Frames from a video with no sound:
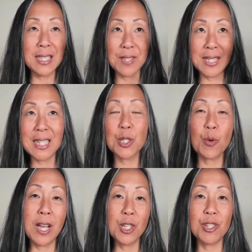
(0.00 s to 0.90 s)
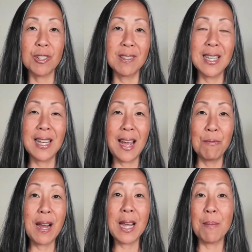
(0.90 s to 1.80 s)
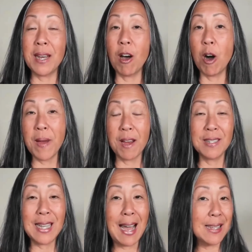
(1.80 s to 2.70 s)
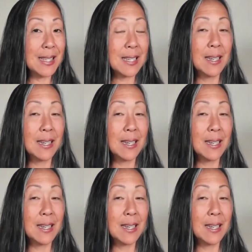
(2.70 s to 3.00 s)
of 6 questions that I recommend all parents ask